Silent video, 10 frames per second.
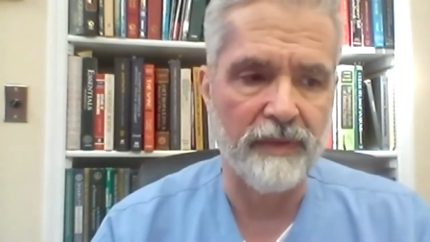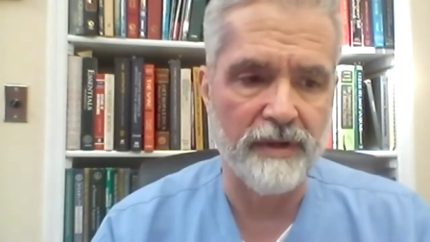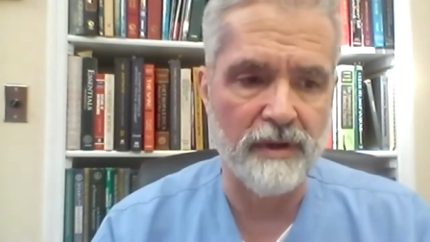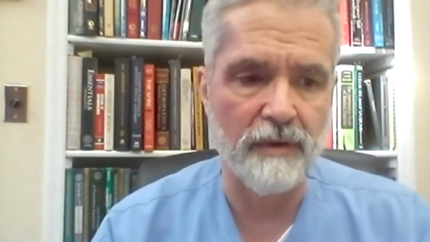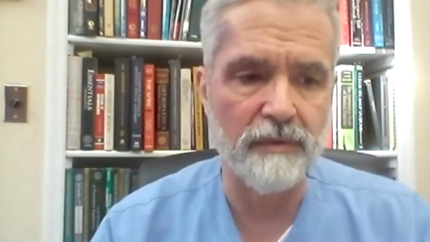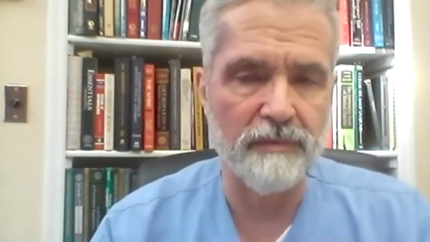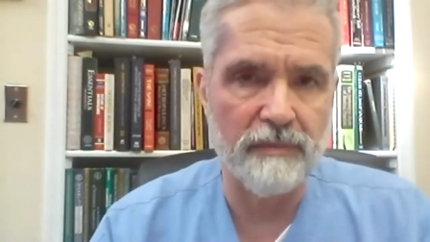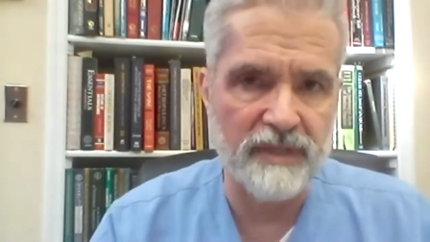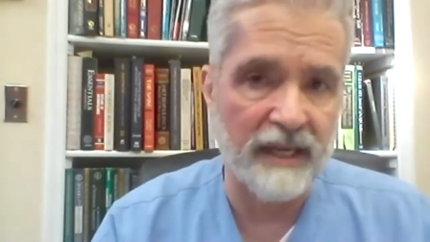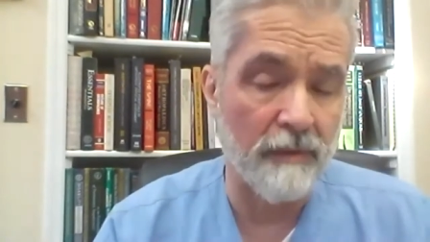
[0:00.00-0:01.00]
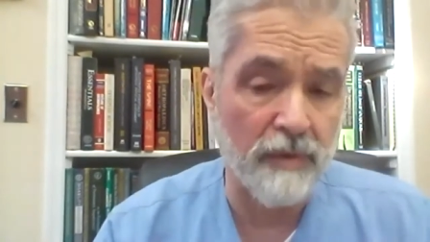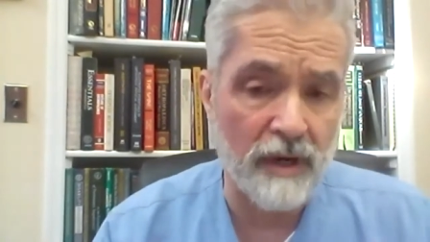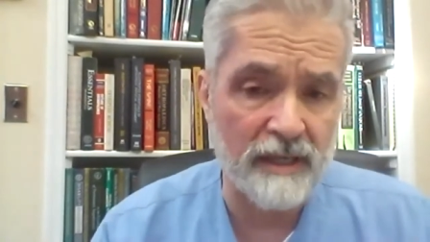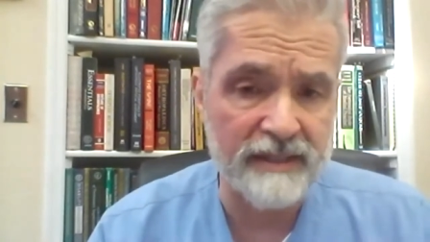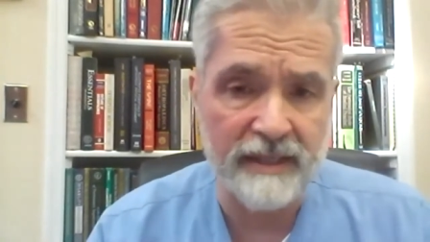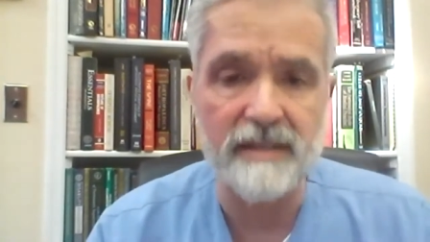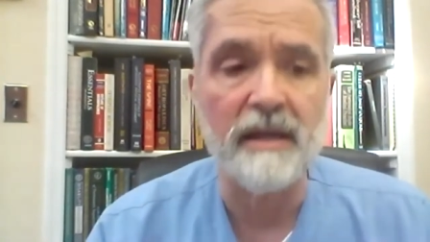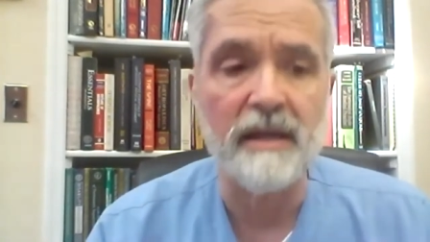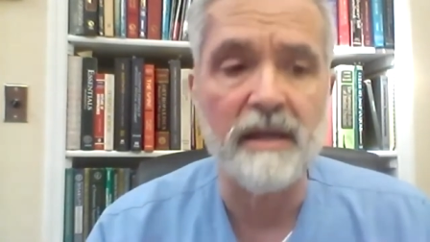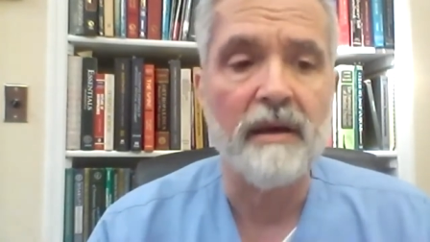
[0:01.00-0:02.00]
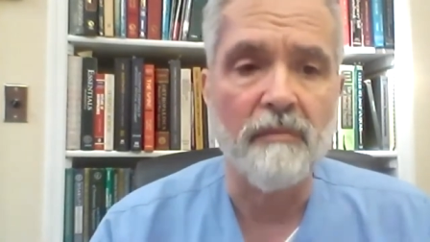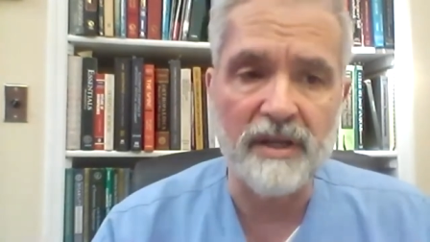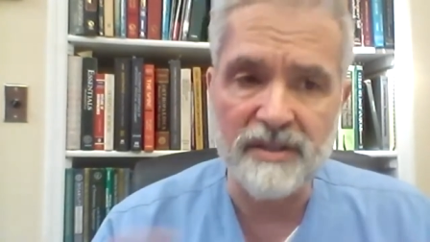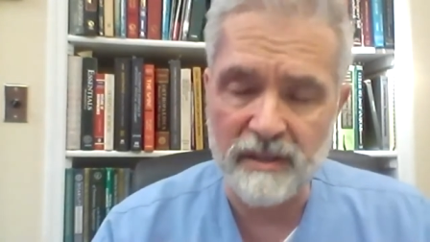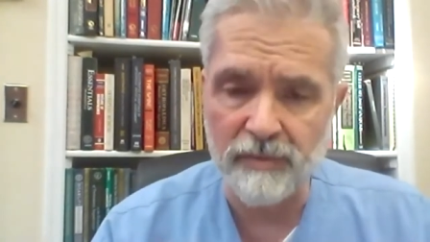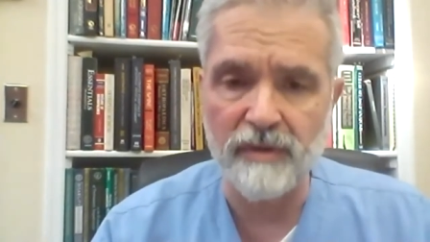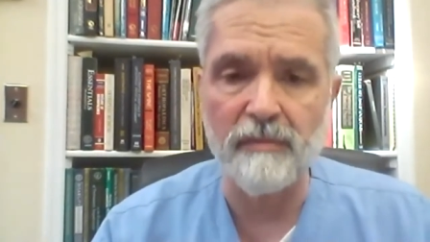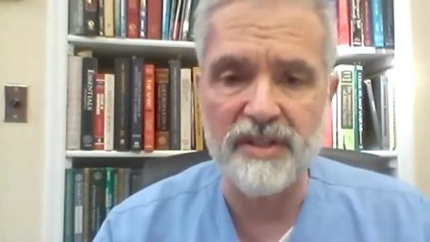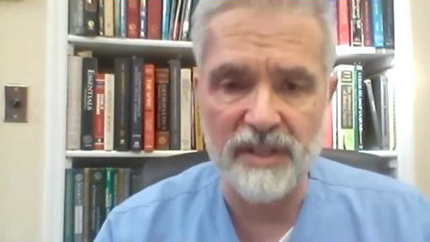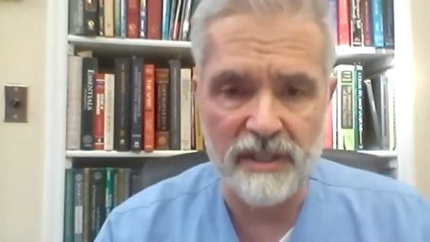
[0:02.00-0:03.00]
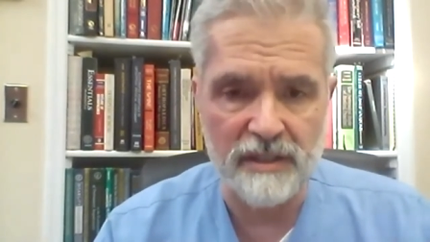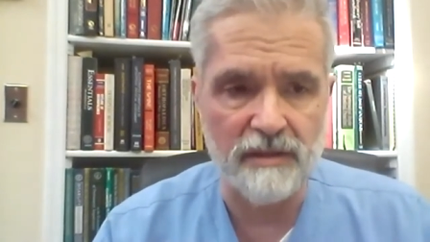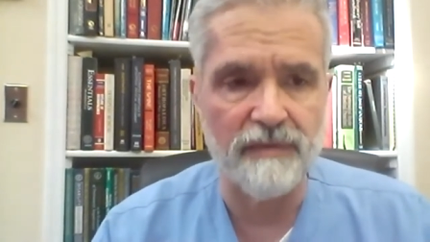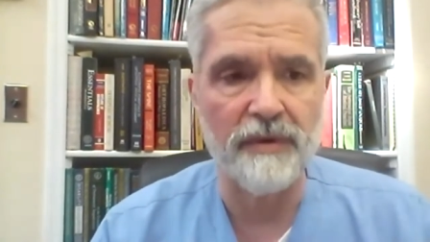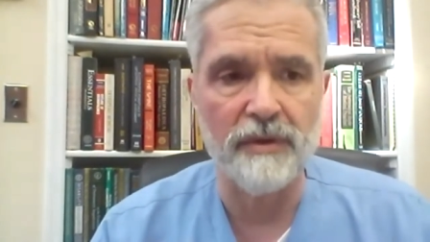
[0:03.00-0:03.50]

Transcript: the note taking process much simpler, much easier for